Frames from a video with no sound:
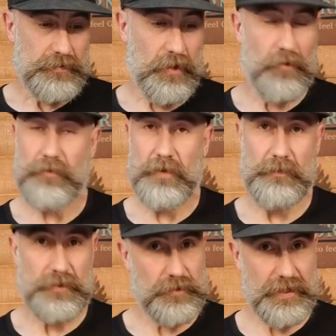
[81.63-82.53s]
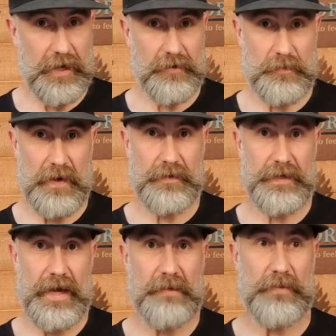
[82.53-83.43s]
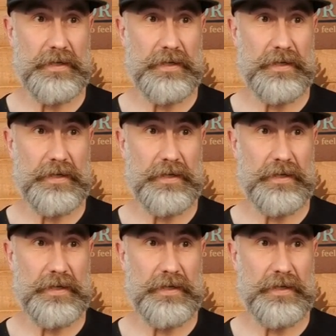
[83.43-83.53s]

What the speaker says: So I'm doing a carrot pear today,